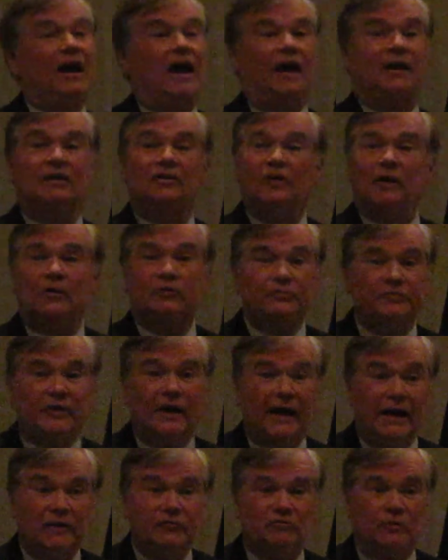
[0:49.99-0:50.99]
And in those
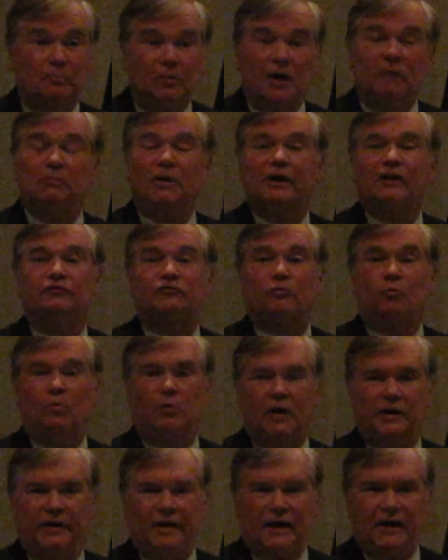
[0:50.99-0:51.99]
days, Republicans
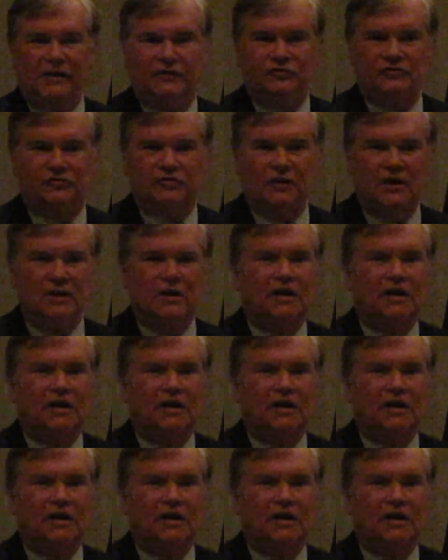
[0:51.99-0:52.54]
were nice.